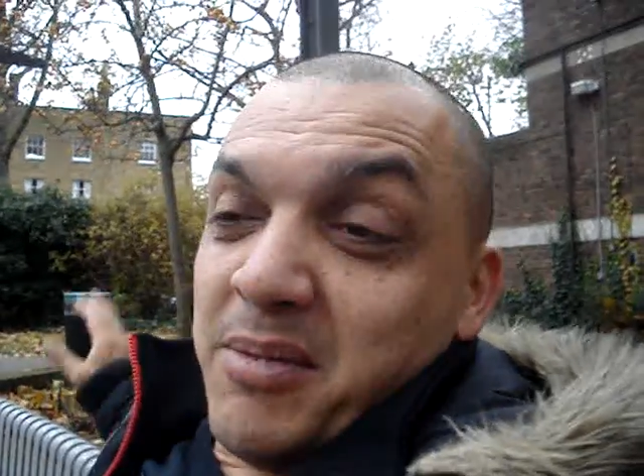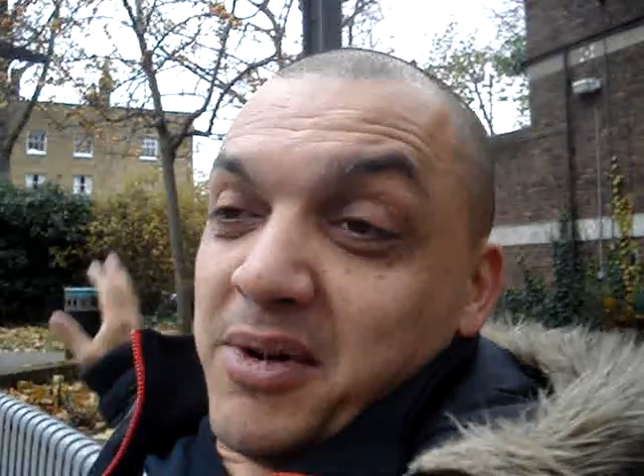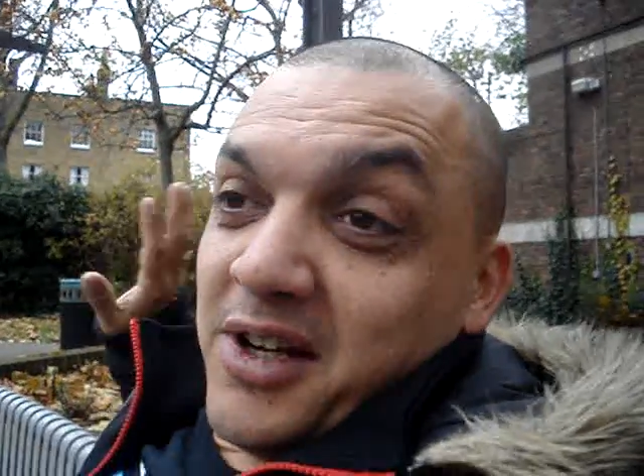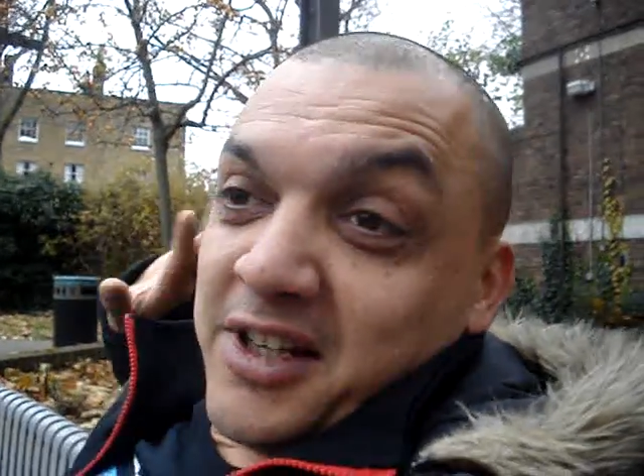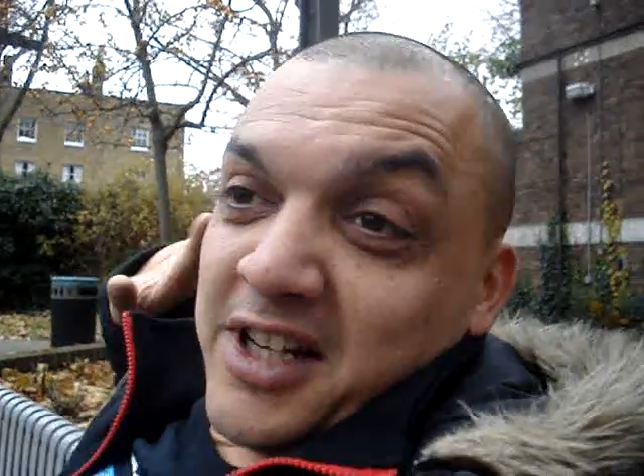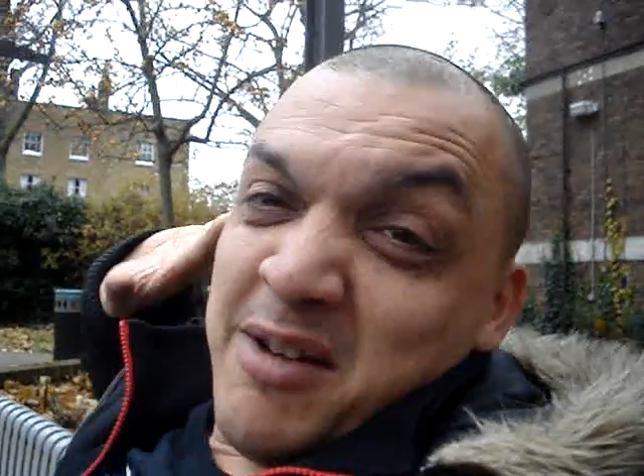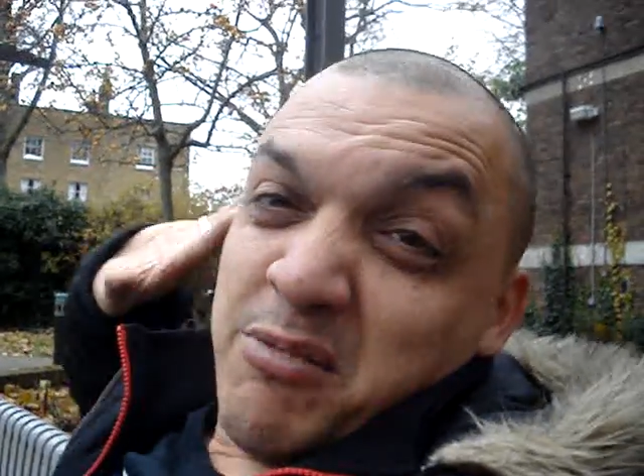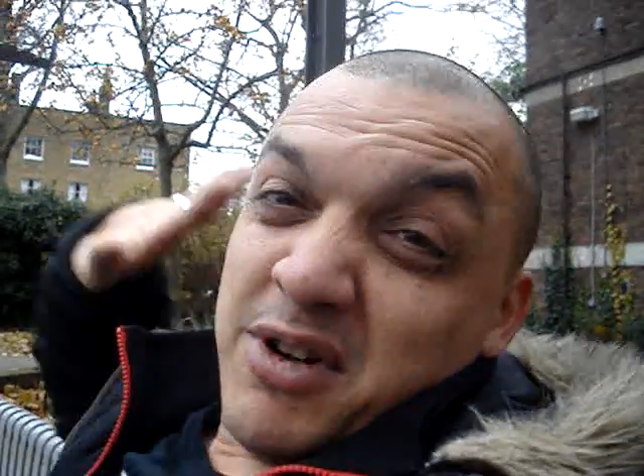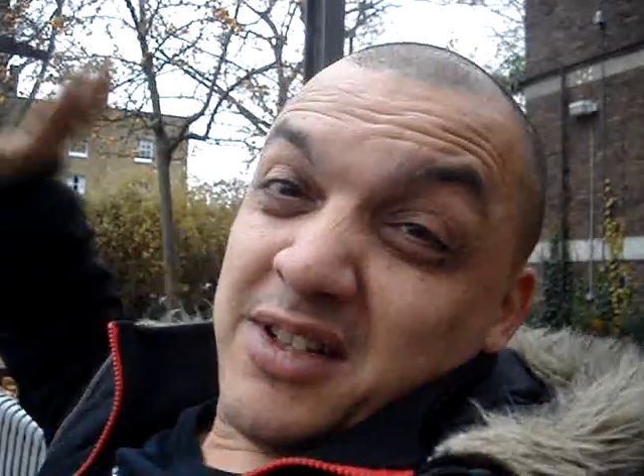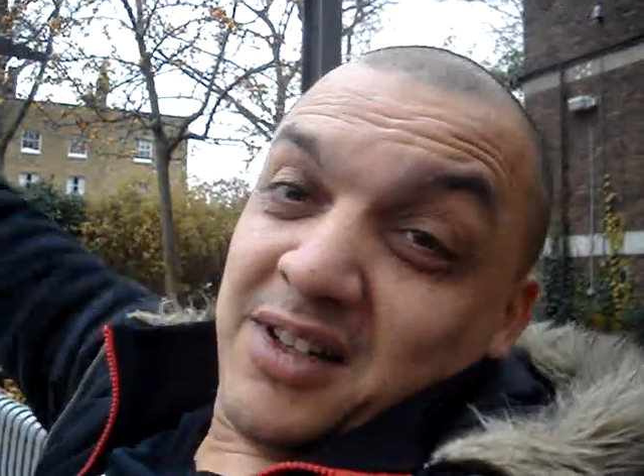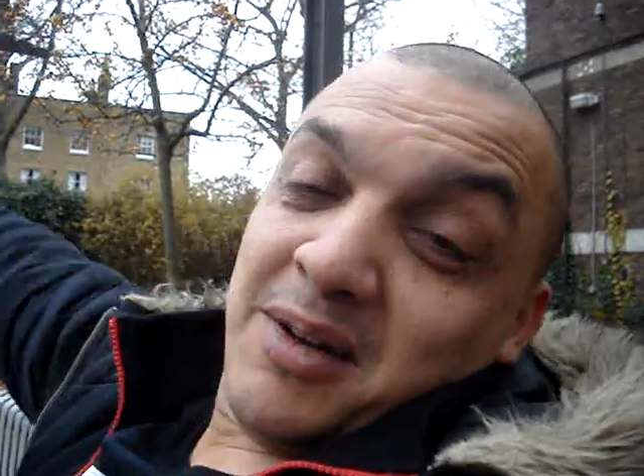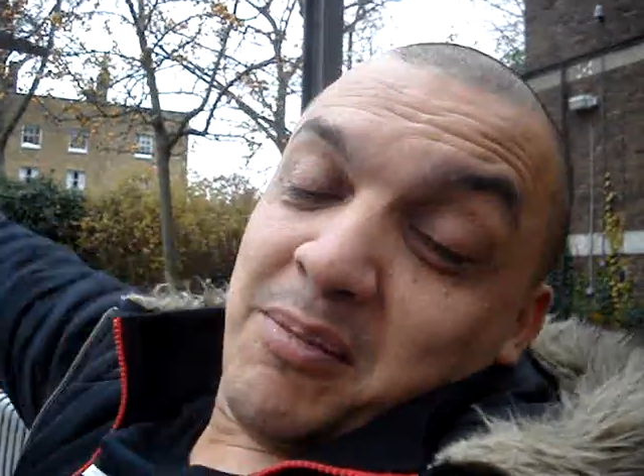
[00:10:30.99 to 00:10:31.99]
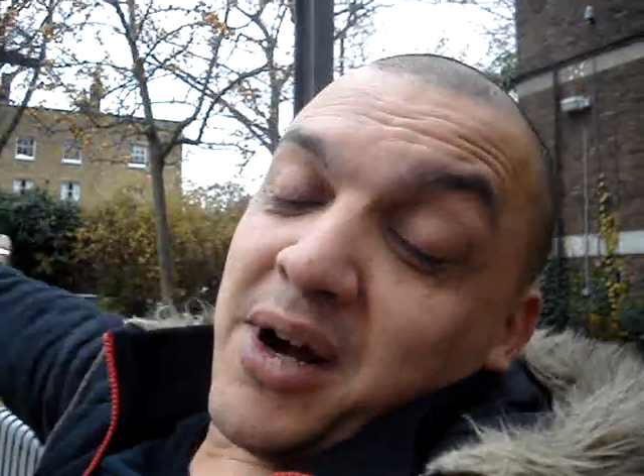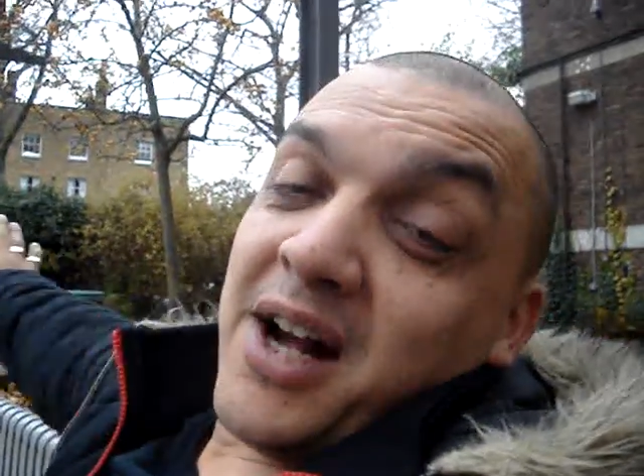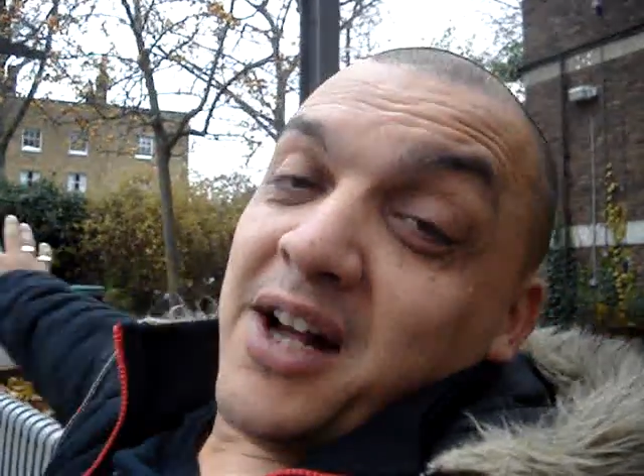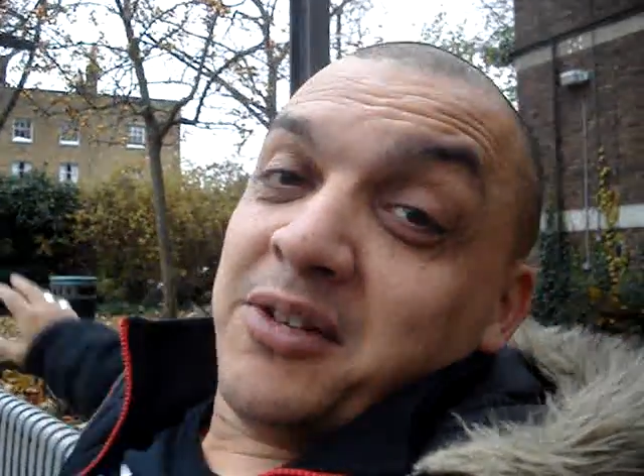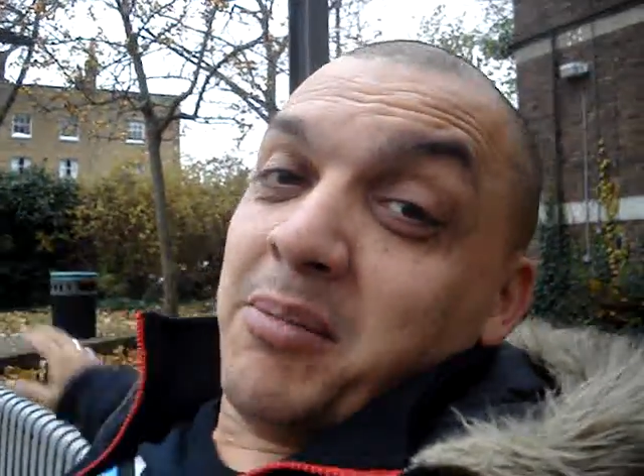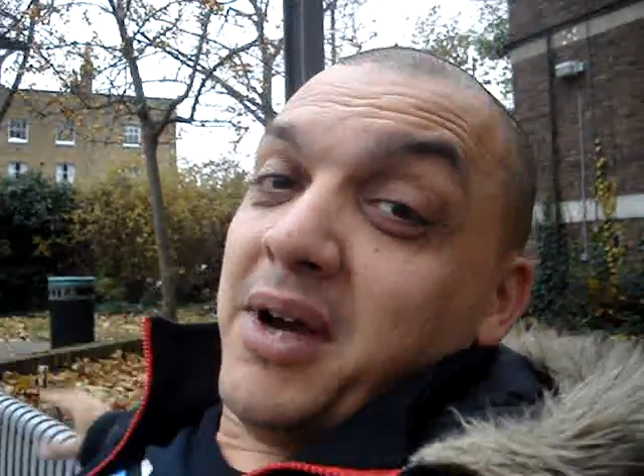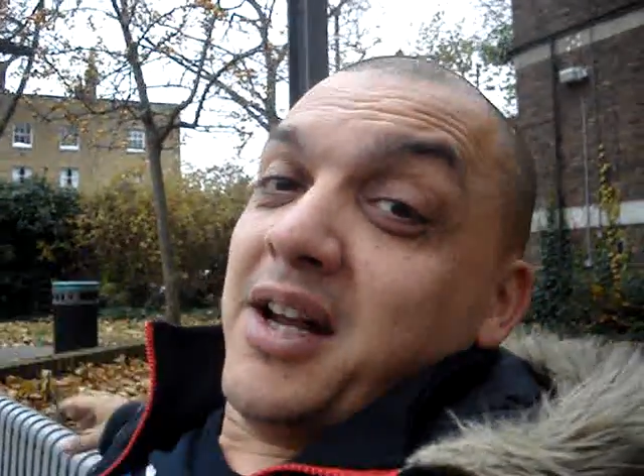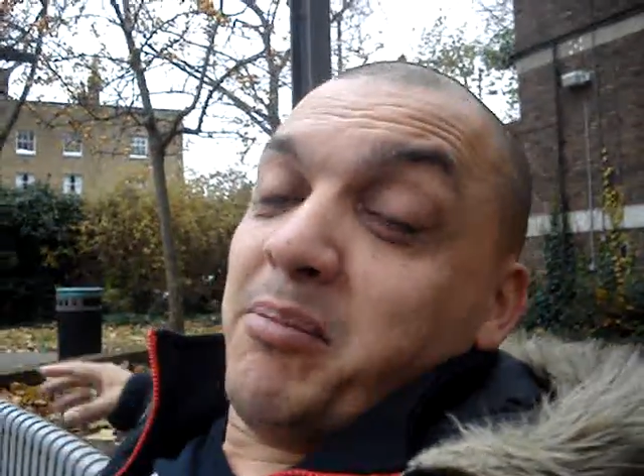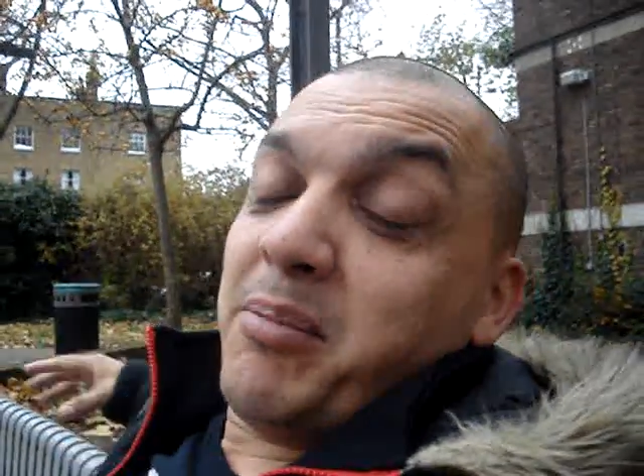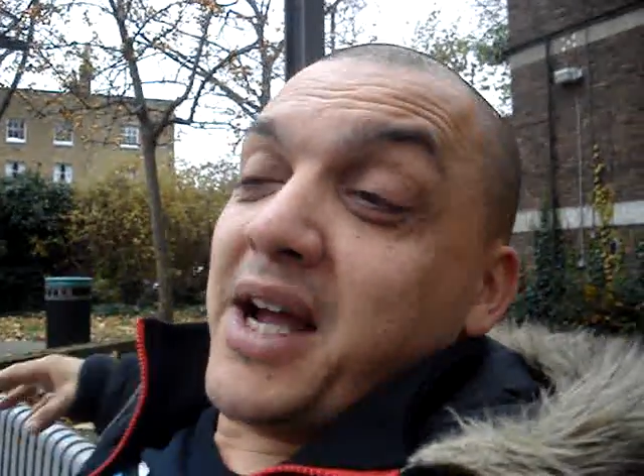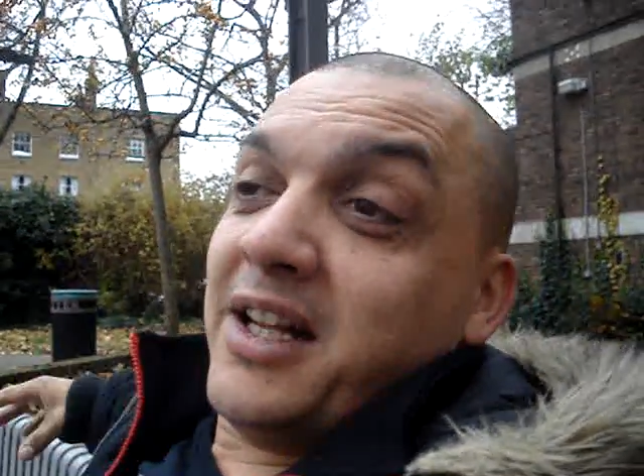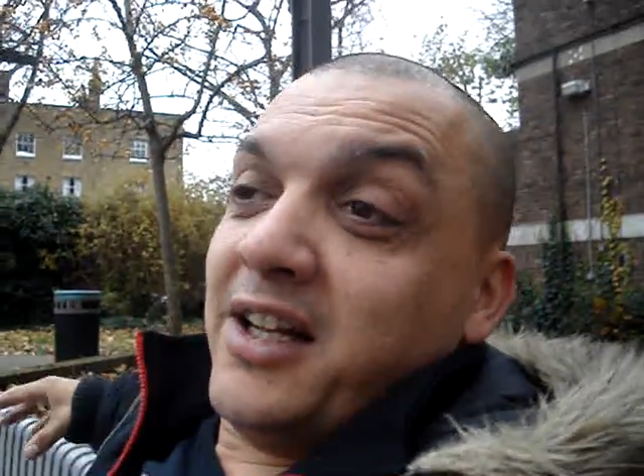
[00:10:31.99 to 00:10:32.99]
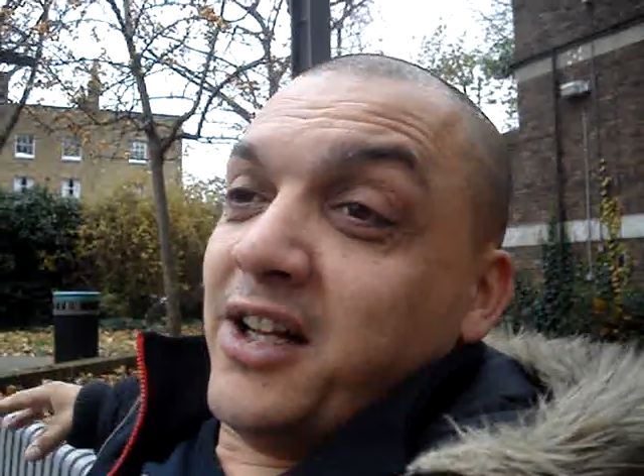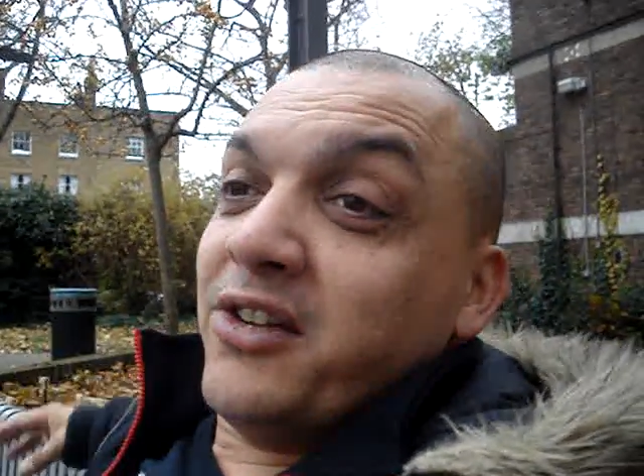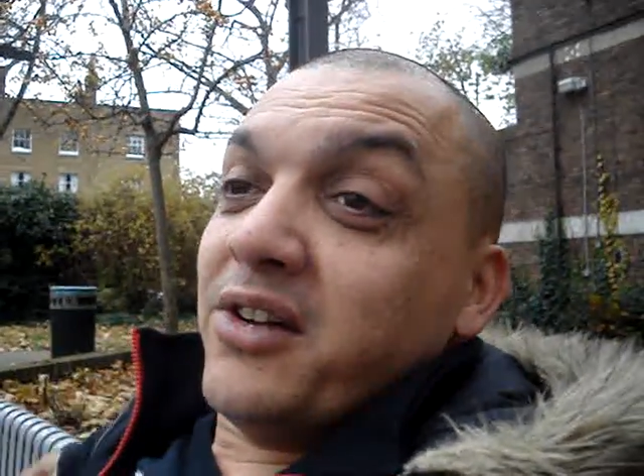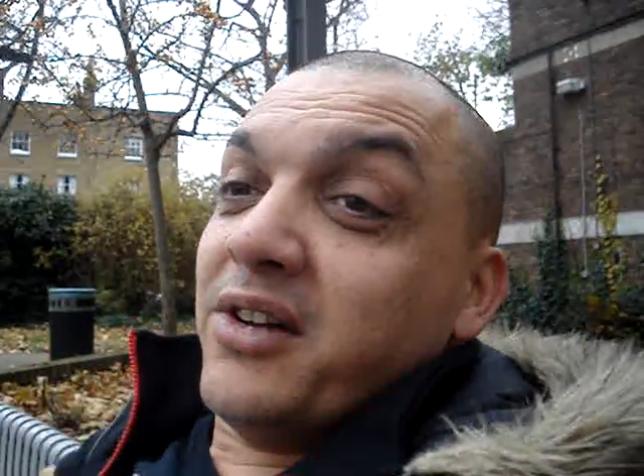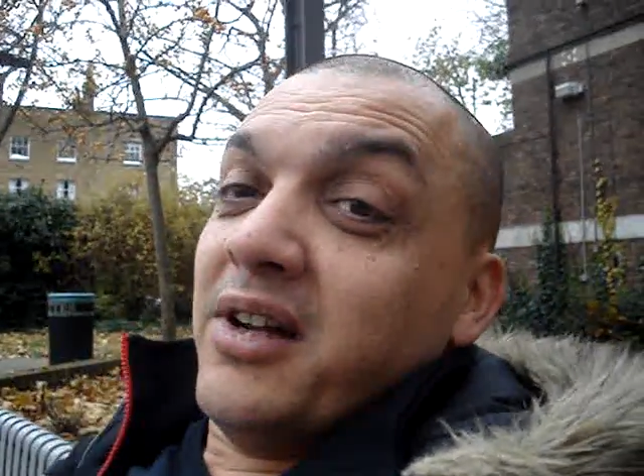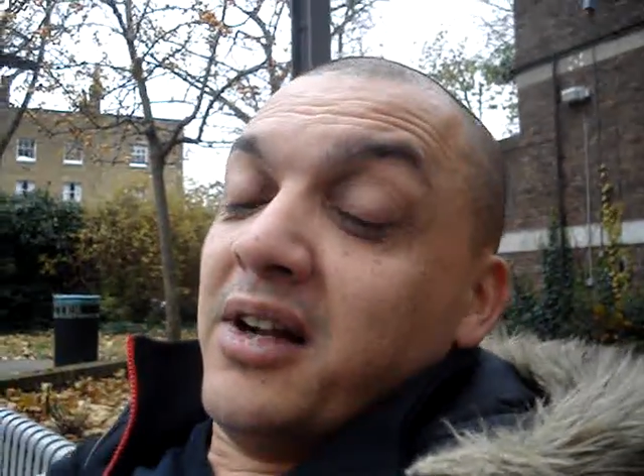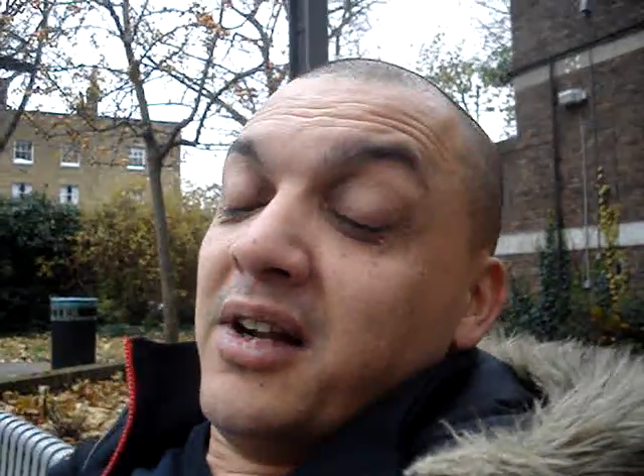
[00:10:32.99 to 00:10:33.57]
But Cambridge is it in the past, man. I'm back in London,